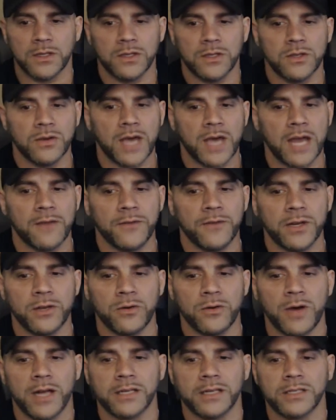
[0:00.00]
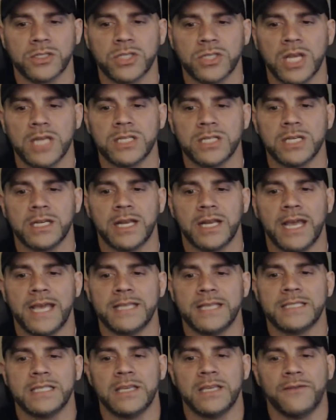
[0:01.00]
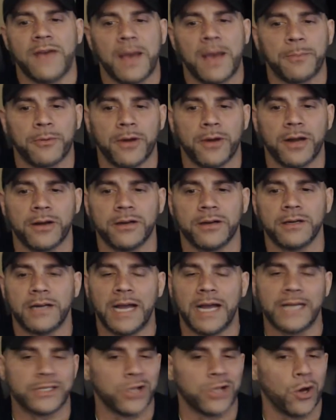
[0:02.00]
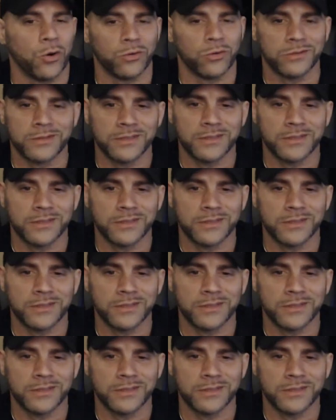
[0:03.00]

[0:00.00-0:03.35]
You got a video on changing an AC evaporator? I don't.